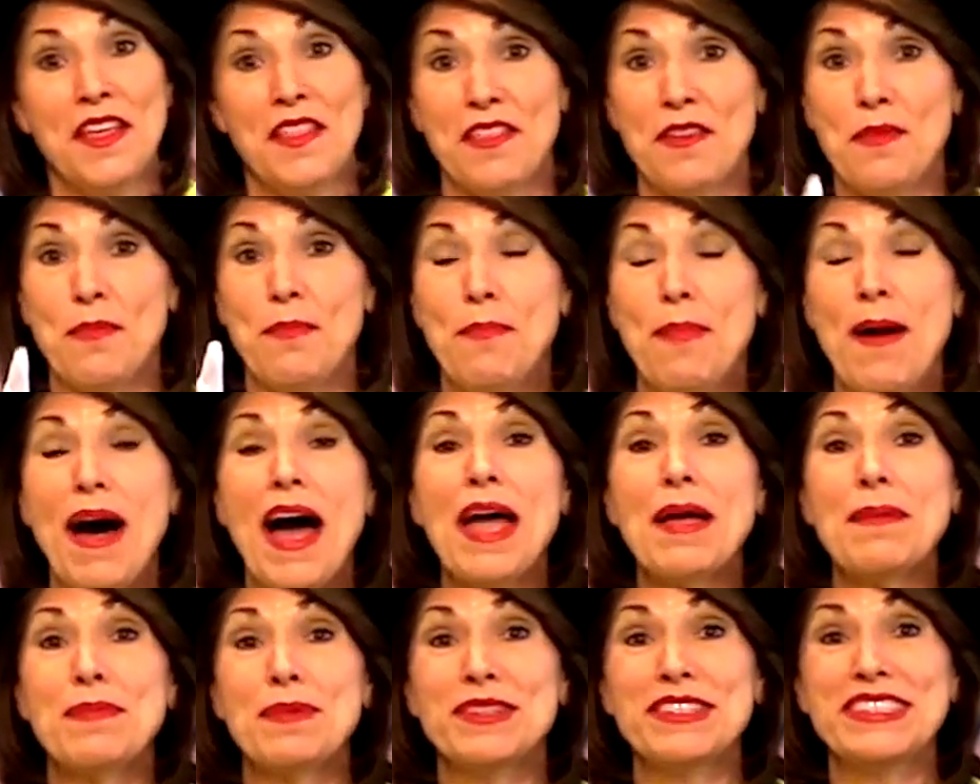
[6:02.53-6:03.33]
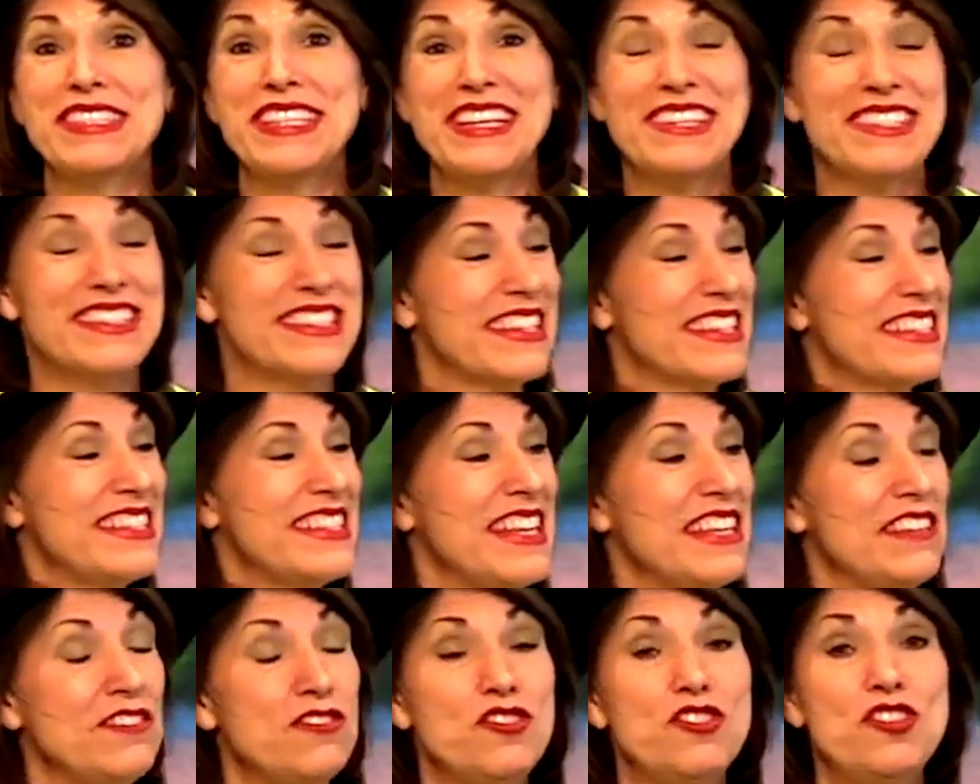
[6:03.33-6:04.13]
The Bible tells us
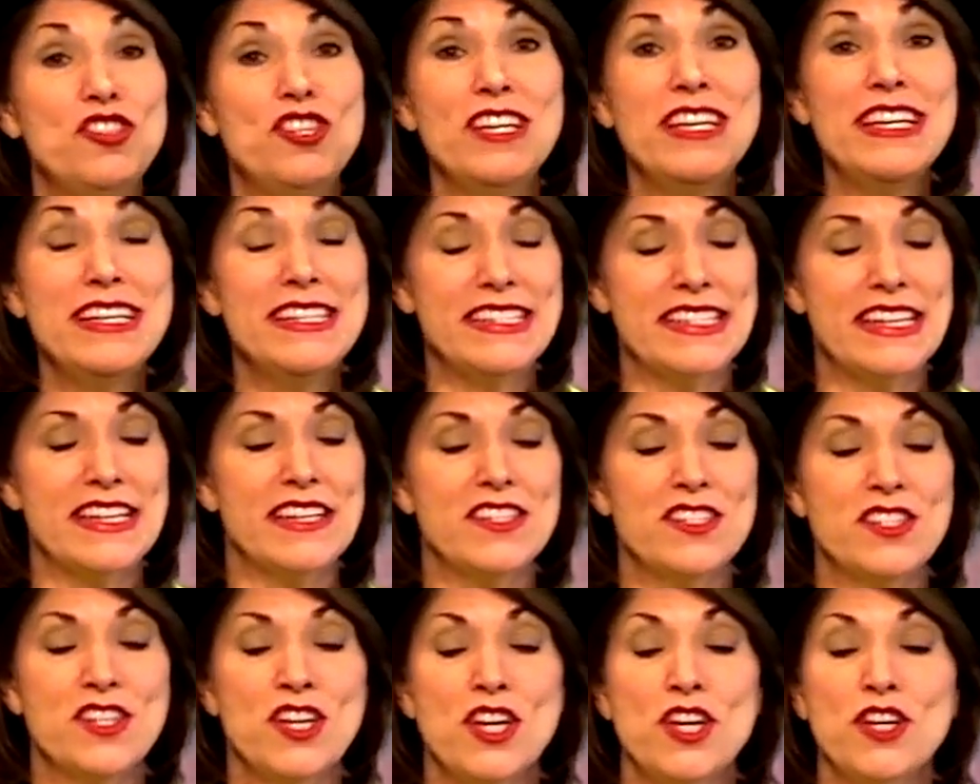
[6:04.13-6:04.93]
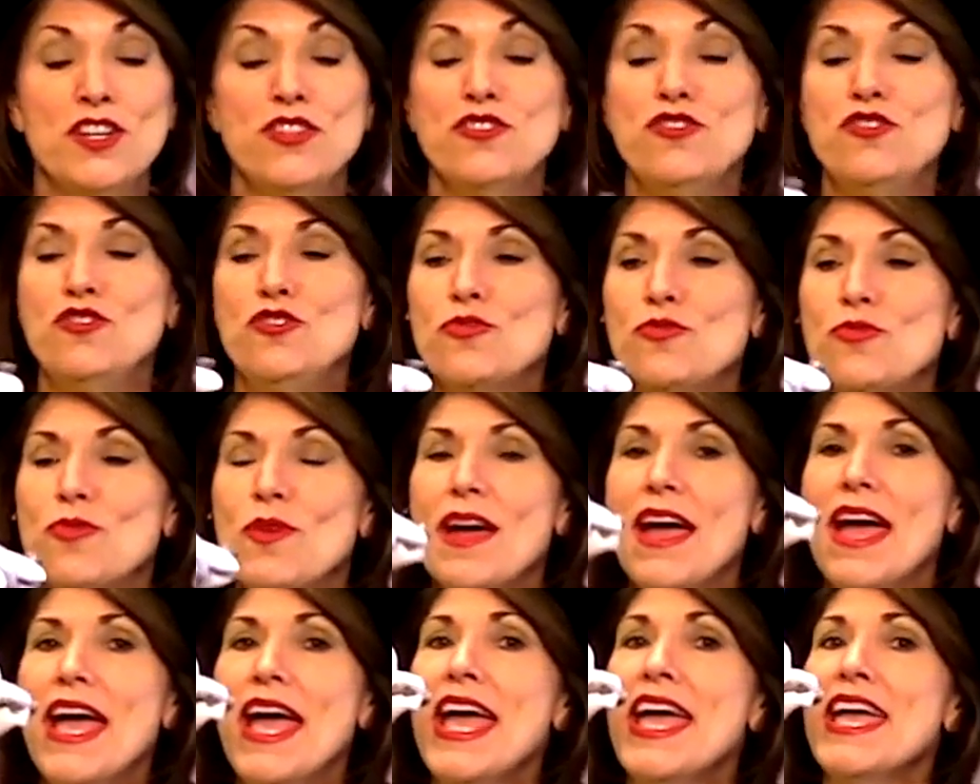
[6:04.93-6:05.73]
that Jesus
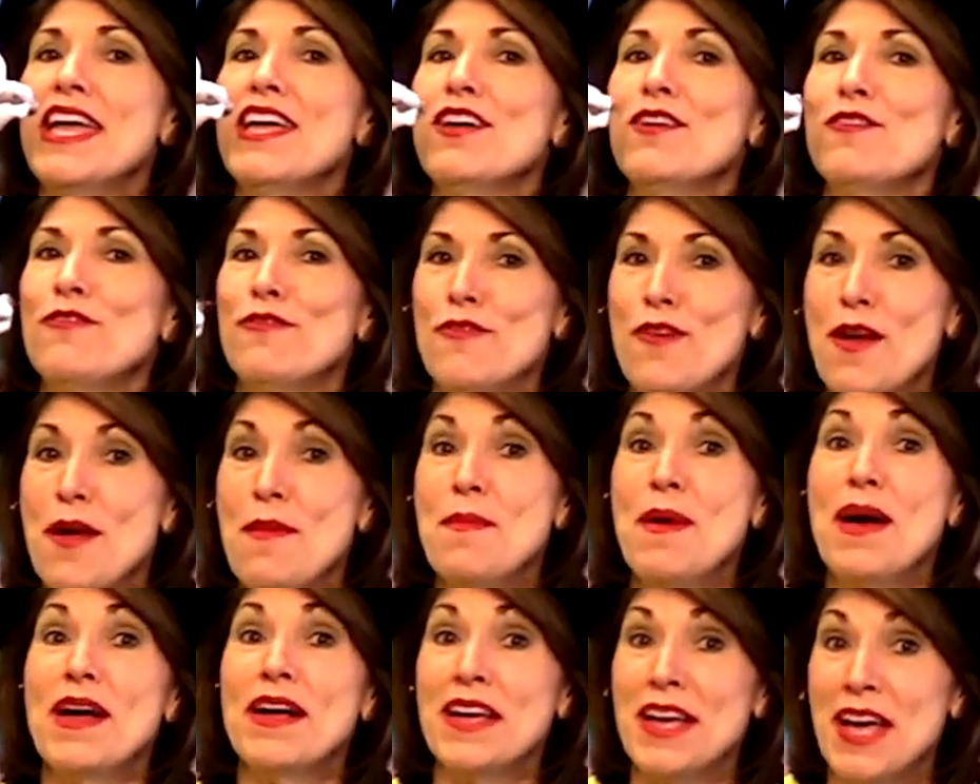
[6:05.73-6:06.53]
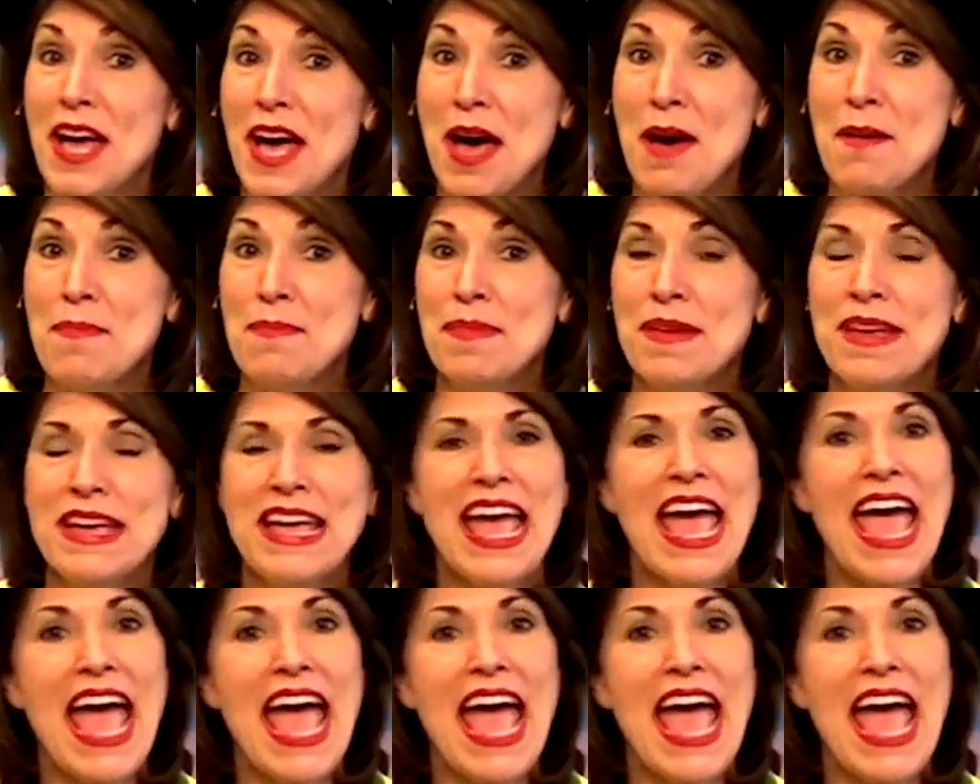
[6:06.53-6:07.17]
drank from a cup